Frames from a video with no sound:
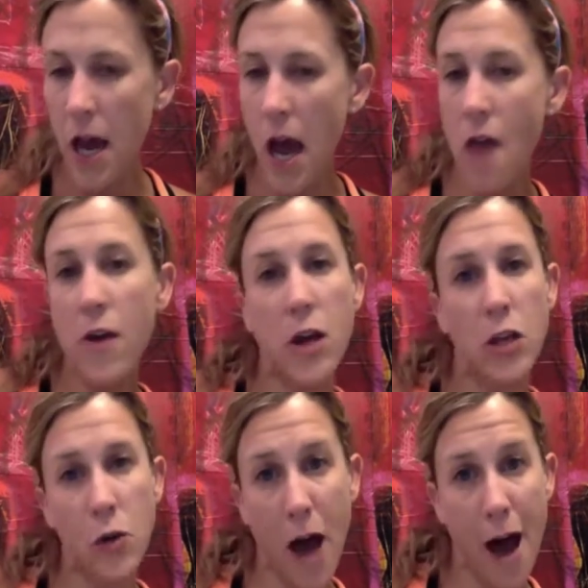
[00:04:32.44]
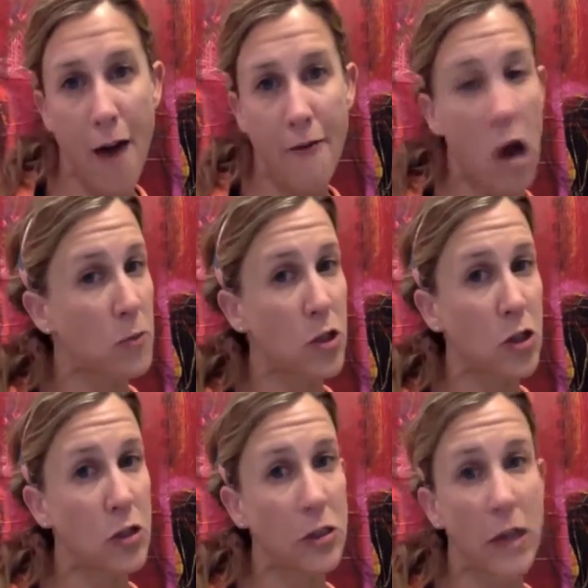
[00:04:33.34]
And then you have an
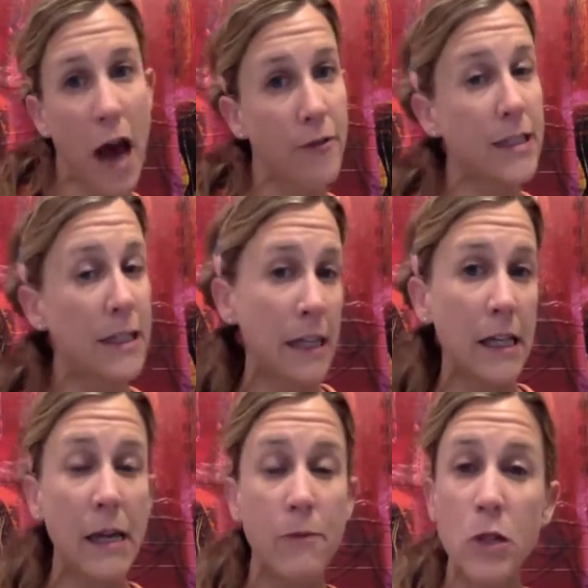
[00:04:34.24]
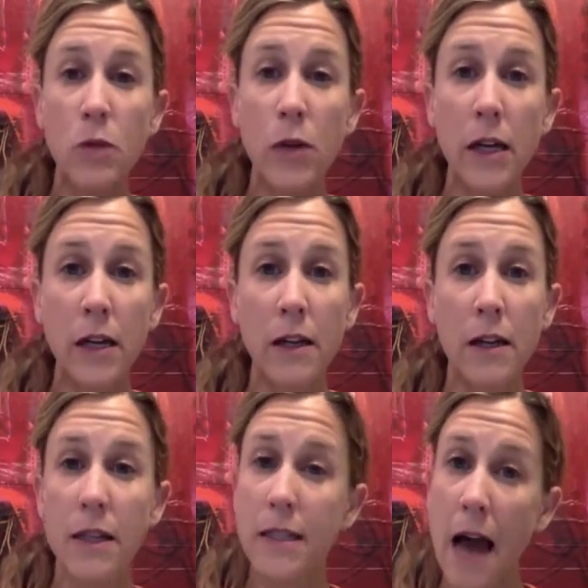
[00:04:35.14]
option to have a tea in between
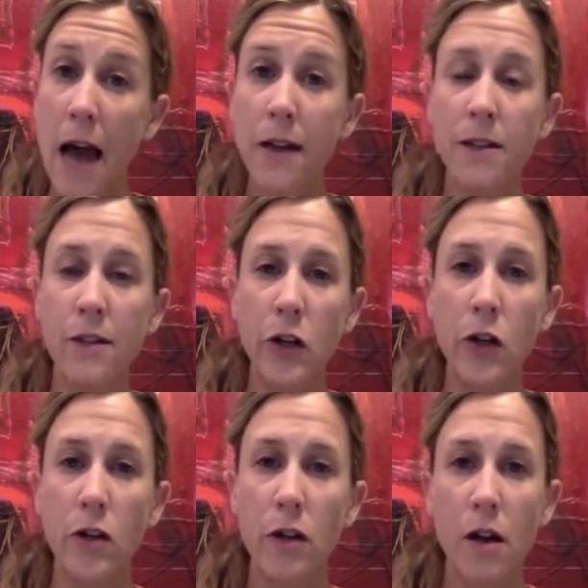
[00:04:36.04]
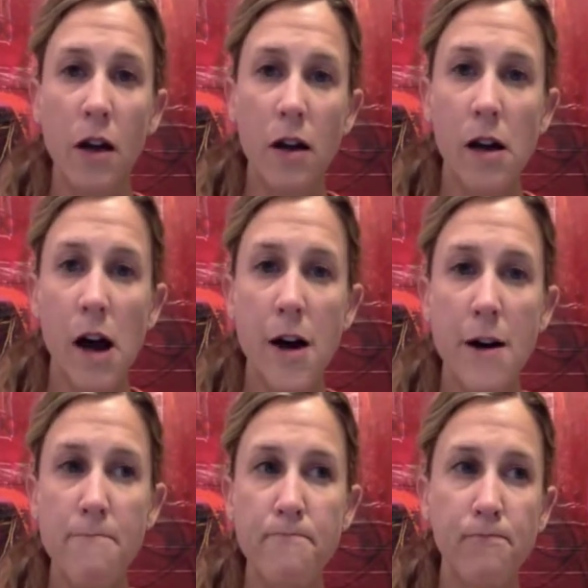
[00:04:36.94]
the snack and dinner.
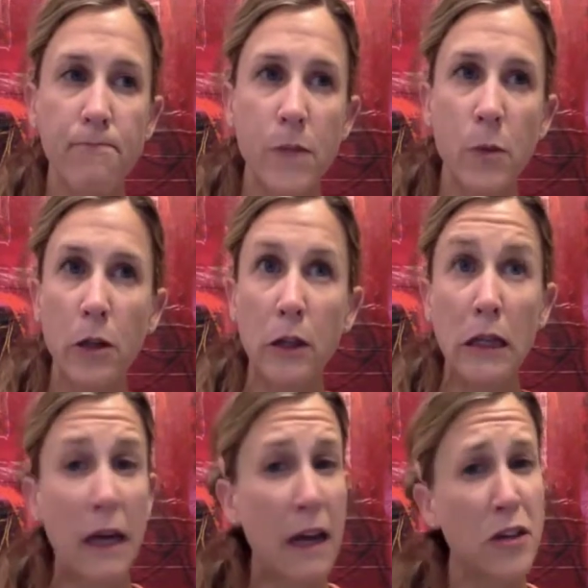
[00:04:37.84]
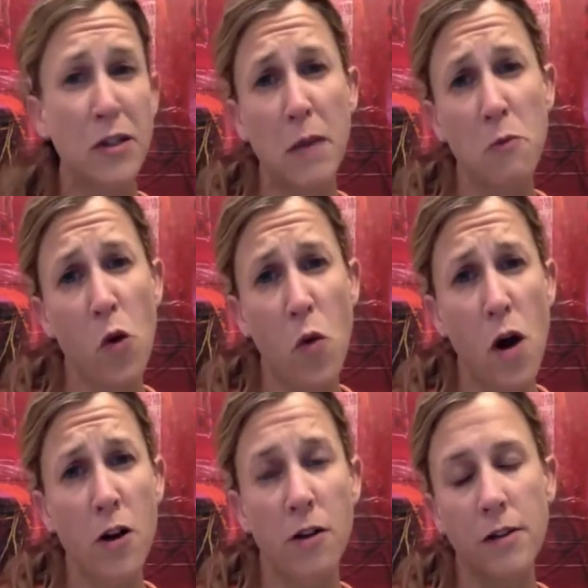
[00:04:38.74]
Typically, again, I just had more
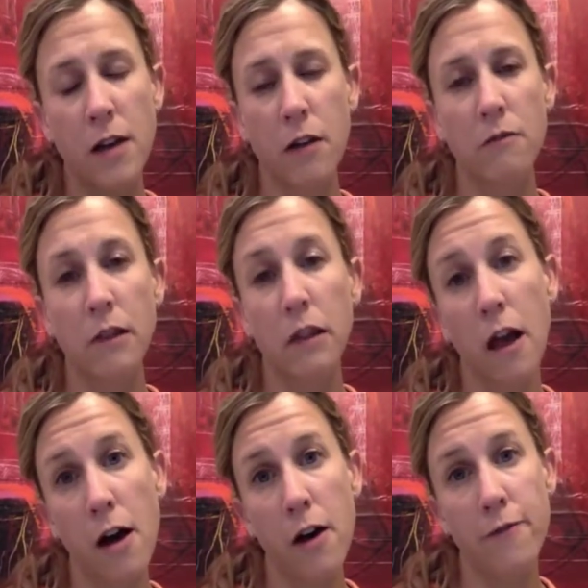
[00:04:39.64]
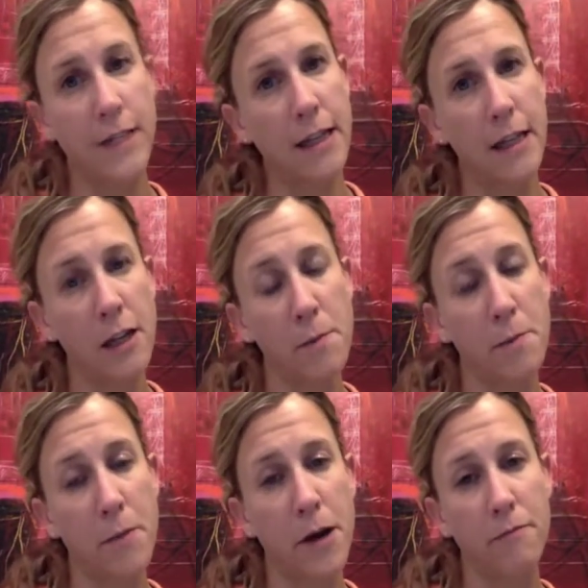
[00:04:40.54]
water because I don't love tea,
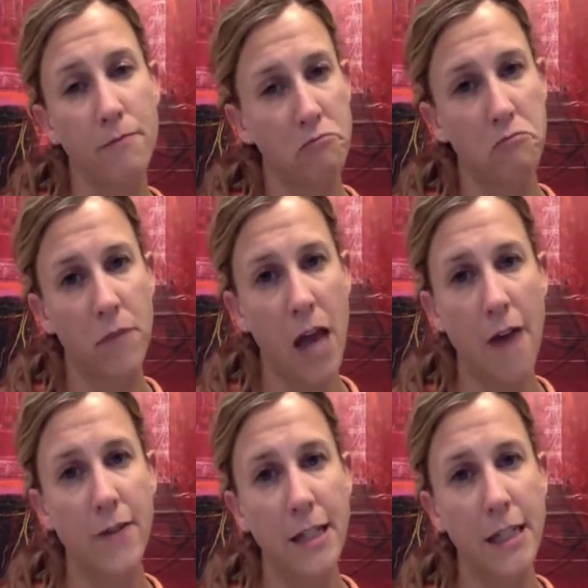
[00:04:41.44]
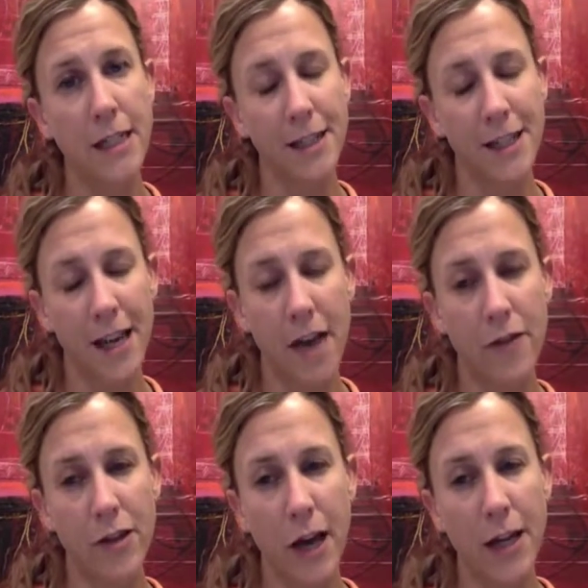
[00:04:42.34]
but have the tea if
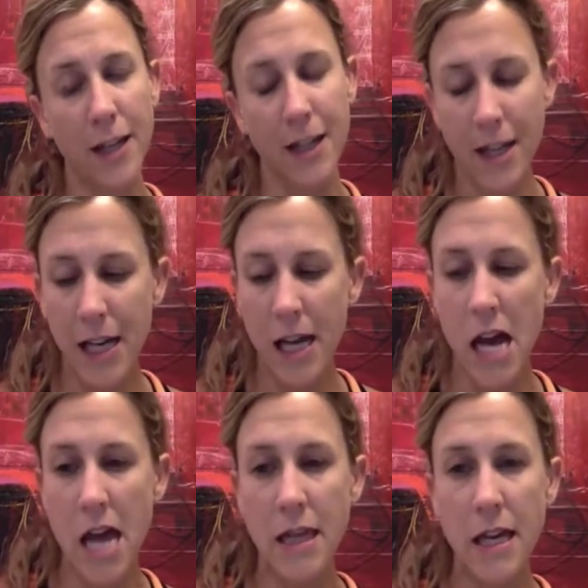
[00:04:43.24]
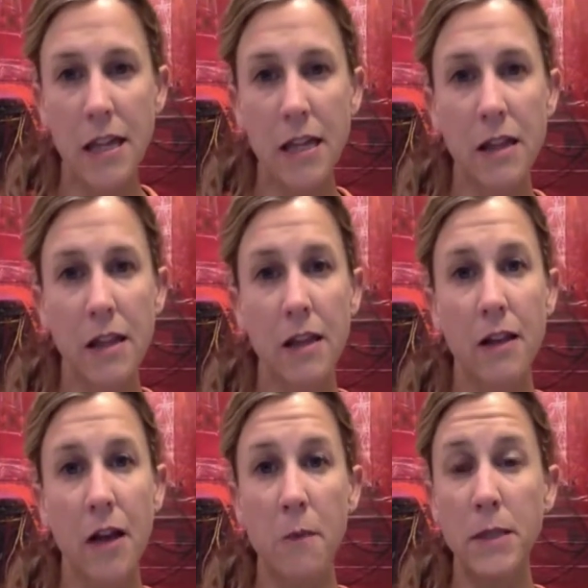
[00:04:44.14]
you'd like. And then
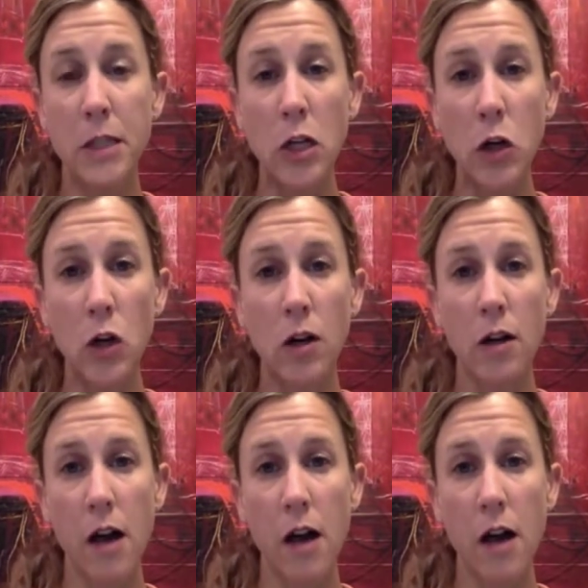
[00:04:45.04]
comes dinner,